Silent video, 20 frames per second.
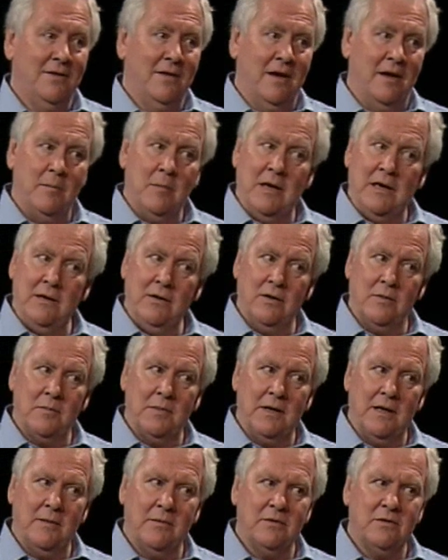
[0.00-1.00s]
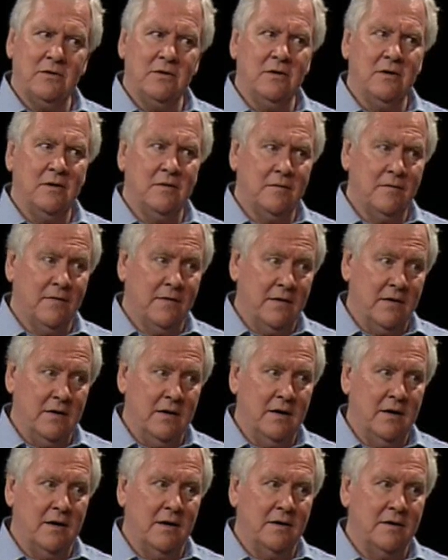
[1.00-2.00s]
They may not be able to
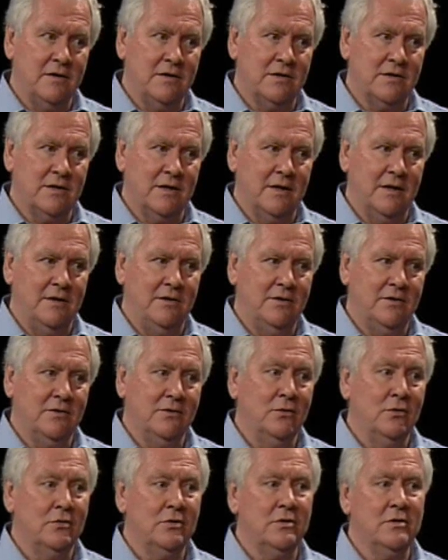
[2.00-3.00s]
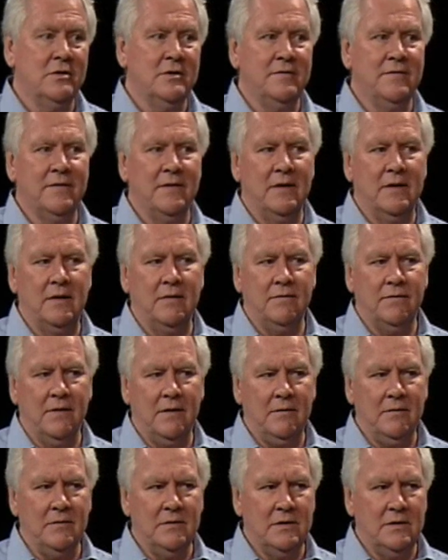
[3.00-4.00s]
define it at this stage or to define the
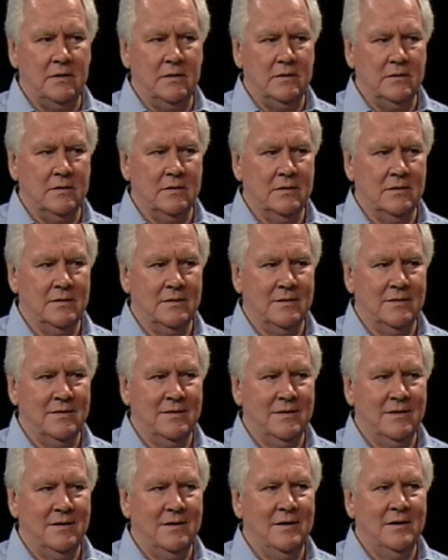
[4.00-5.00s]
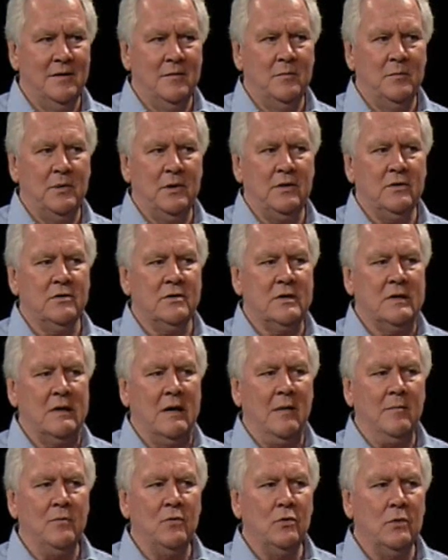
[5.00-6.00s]
frequencies because there
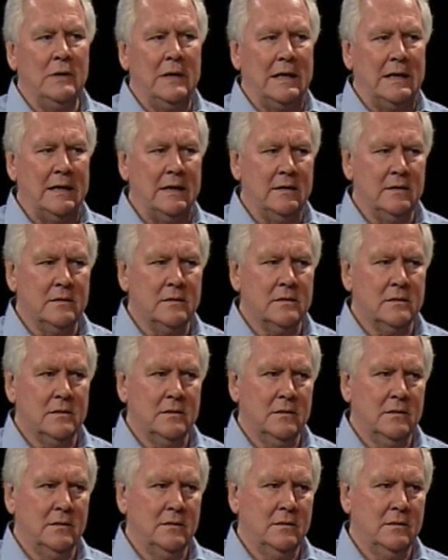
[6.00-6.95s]
are more layers